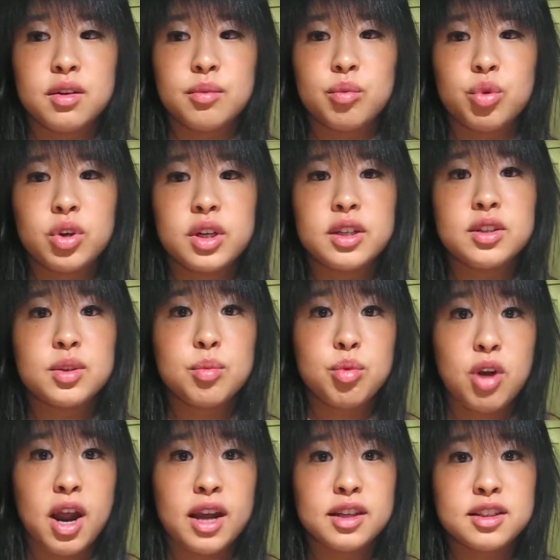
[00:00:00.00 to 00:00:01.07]
pretty
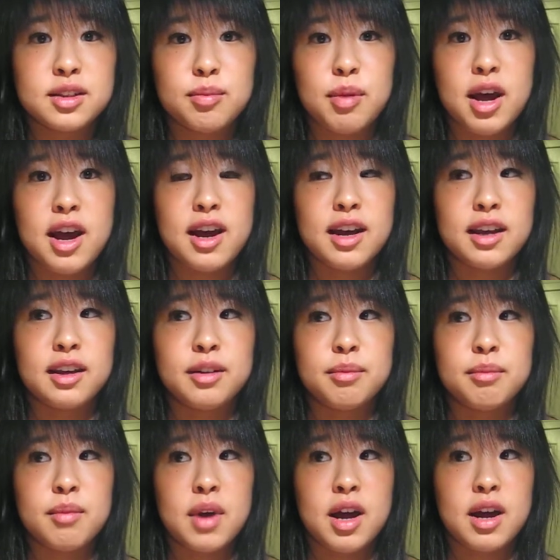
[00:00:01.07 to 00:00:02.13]
surprised by
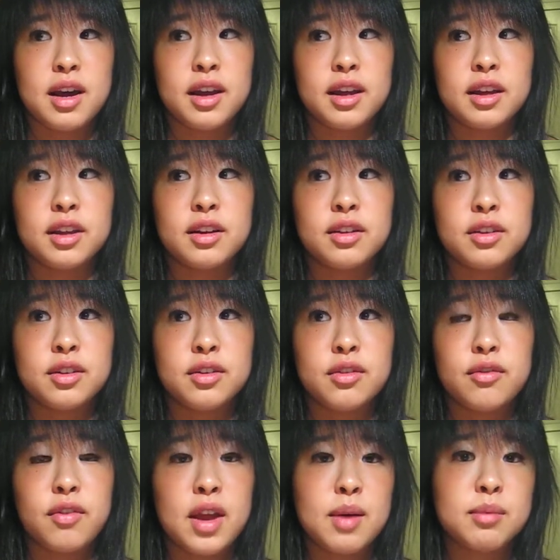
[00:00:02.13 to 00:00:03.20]
my
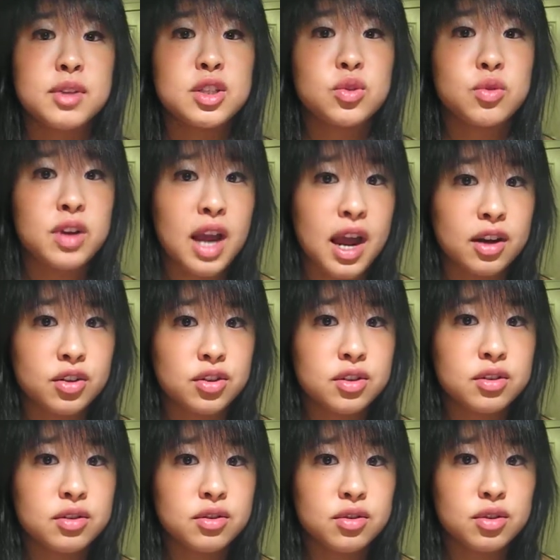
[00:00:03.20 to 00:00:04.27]
family's
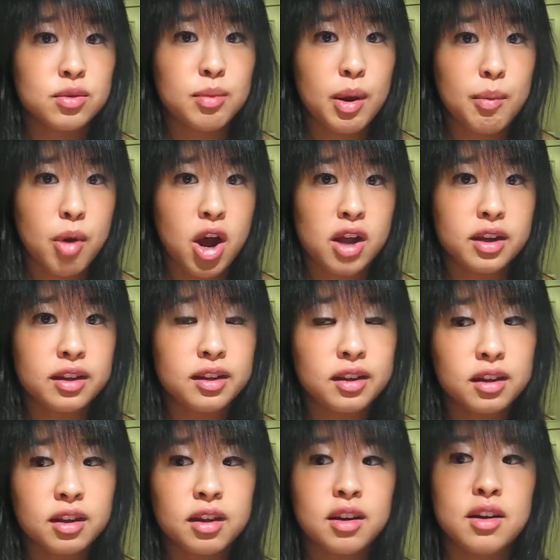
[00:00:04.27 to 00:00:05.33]
reaction to my body.
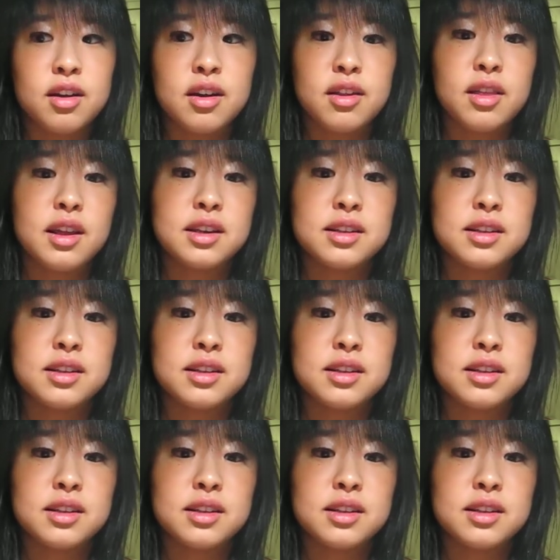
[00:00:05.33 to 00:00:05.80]
They